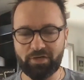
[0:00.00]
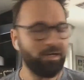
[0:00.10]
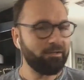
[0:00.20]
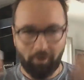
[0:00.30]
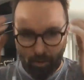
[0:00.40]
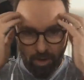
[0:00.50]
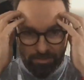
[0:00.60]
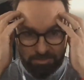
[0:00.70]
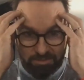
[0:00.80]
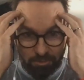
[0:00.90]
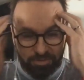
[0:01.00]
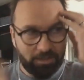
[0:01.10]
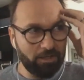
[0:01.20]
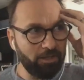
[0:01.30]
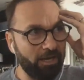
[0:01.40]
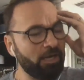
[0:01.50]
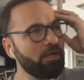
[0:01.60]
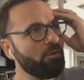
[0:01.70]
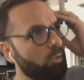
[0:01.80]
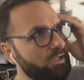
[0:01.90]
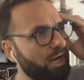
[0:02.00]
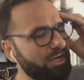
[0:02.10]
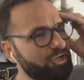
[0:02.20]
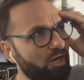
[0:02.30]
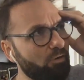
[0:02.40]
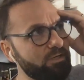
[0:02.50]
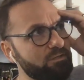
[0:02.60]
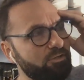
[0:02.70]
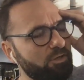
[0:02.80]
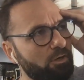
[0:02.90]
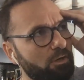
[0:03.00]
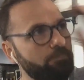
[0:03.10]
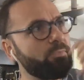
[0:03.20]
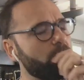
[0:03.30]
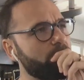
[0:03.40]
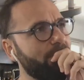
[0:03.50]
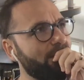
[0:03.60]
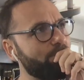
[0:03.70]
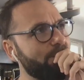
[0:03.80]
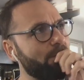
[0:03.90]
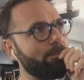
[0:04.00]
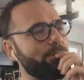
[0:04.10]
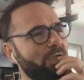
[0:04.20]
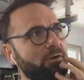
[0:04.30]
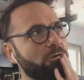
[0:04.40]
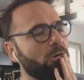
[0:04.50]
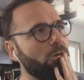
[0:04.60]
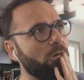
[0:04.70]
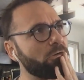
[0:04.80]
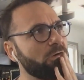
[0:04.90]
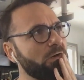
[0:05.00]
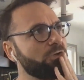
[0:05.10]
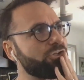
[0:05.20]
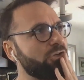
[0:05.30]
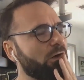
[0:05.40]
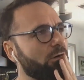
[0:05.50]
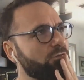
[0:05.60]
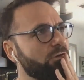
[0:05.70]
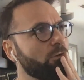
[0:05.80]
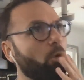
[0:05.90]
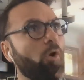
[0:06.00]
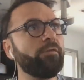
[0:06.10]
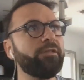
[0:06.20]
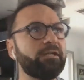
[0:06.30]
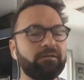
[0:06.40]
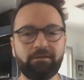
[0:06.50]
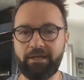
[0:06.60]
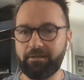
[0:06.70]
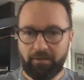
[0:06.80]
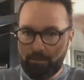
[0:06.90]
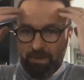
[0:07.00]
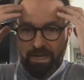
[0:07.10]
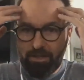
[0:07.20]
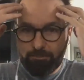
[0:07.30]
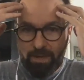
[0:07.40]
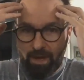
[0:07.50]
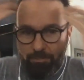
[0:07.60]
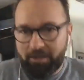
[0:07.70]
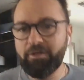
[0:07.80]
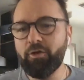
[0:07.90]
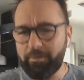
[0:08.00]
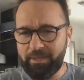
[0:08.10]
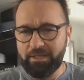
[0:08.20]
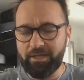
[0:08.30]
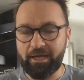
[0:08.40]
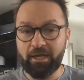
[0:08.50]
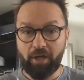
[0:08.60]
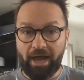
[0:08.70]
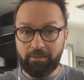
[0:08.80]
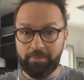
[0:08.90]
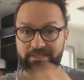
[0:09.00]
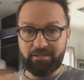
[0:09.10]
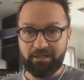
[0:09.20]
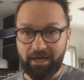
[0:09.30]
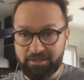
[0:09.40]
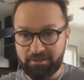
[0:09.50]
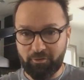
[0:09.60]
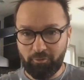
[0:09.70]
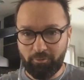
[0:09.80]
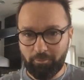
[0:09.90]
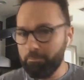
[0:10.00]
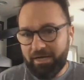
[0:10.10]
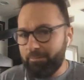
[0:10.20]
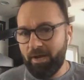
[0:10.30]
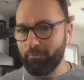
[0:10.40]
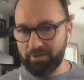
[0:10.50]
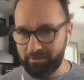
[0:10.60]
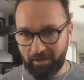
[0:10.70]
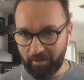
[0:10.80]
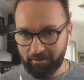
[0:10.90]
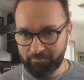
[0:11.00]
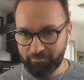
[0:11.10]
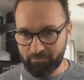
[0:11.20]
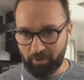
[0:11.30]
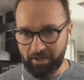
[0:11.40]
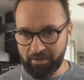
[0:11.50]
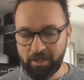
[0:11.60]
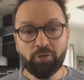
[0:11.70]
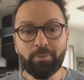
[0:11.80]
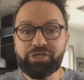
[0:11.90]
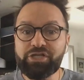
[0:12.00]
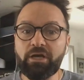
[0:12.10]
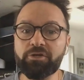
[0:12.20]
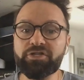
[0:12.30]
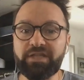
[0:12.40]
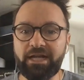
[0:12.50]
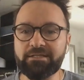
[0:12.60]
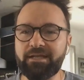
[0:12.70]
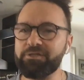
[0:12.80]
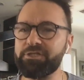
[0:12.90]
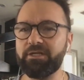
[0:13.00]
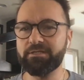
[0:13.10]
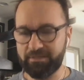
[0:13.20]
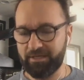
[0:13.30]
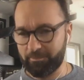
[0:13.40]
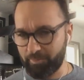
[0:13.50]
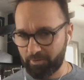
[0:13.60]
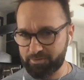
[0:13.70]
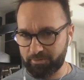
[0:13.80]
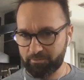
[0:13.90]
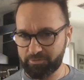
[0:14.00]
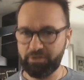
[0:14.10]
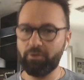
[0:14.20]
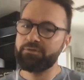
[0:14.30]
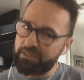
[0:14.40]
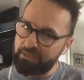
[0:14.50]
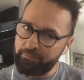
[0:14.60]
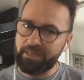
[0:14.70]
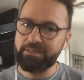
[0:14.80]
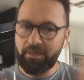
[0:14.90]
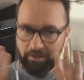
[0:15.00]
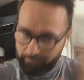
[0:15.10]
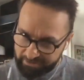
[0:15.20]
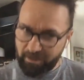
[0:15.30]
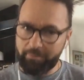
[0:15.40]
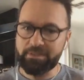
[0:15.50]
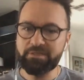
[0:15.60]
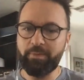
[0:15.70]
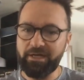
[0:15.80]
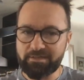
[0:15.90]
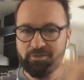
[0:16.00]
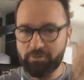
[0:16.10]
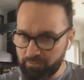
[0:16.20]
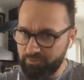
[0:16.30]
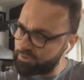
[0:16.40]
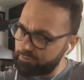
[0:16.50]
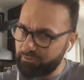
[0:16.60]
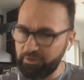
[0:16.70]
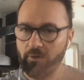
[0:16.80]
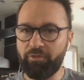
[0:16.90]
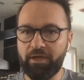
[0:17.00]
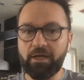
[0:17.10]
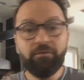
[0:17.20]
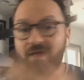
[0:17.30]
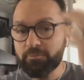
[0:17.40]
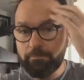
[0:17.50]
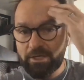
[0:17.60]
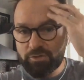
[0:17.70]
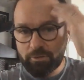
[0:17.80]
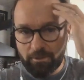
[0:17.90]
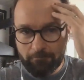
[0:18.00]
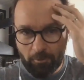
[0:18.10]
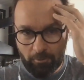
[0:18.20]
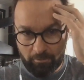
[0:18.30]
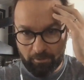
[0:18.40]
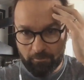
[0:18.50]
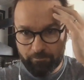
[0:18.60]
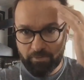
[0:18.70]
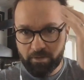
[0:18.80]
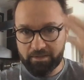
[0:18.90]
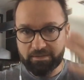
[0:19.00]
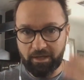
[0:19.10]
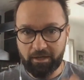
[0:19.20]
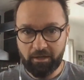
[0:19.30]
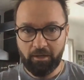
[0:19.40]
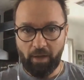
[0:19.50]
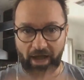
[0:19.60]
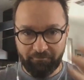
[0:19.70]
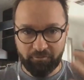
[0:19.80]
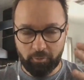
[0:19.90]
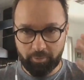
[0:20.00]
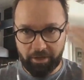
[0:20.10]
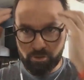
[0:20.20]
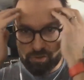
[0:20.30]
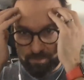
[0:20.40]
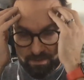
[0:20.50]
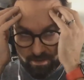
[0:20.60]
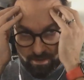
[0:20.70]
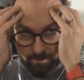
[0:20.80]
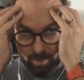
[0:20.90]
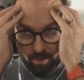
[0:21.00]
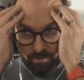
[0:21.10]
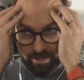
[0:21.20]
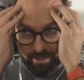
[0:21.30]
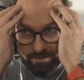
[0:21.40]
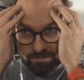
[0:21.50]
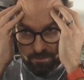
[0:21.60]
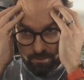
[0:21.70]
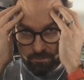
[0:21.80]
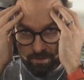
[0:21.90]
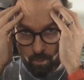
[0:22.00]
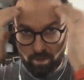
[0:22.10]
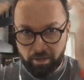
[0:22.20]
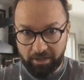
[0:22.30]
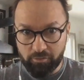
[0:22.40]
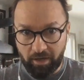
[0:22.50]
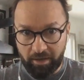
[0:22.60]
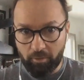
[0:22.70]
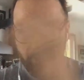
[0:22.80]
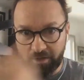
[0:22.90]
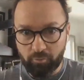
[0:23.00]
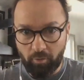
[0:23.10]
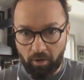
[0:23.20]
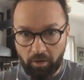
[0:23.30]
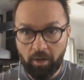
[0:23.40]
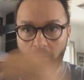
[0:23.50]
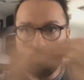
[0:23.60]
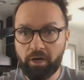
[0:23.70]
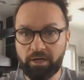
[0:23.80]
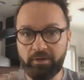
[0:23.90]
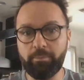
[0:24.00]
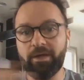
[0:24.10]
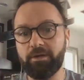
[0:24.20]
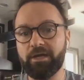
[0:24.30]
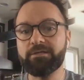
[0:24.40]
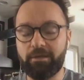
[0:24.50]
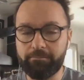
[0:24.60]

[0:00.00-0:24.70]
no, I'm still thinking like, well, the guy check raised the turn, the bottom pair. Maybe I could have called, shoved. Whoa, and then he did like my head. My, I'm not. You know what I mean? Like I can be sitting next to you, but I'm not really there, mm-hmm. right? Mm-hmm. But she understands that and she doesn't take it personal. She knows I need my my time and space to just you know think. That's what makes you good at poker, though. Is like after you play, you should be thinking about all the hands and going, okay, what did I do right? What did I do wrong? What can I do better next time?